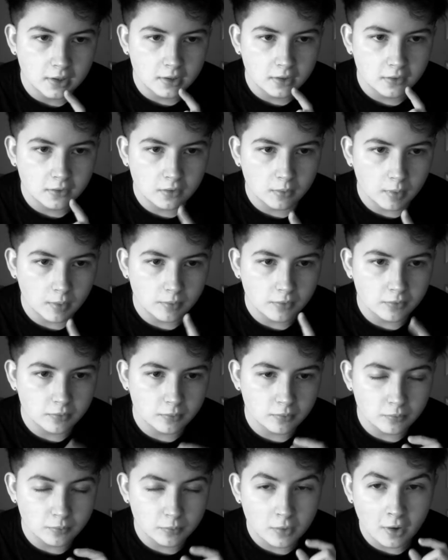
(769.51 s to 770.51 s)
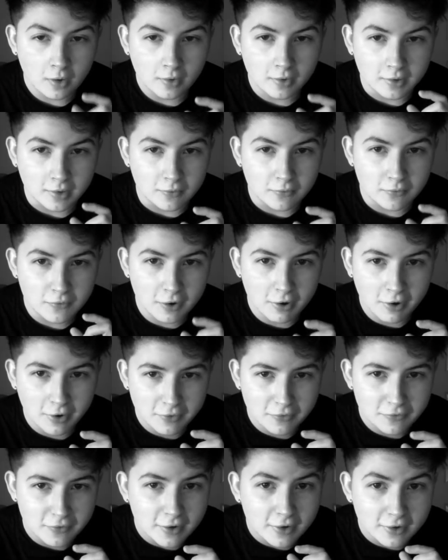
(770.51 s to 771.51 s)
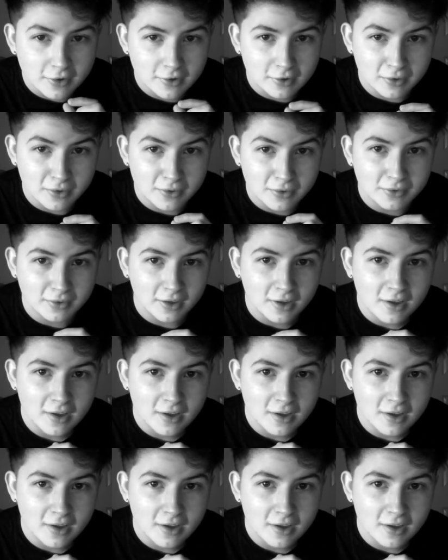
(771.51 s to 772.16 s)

so I was cutting it very, very close.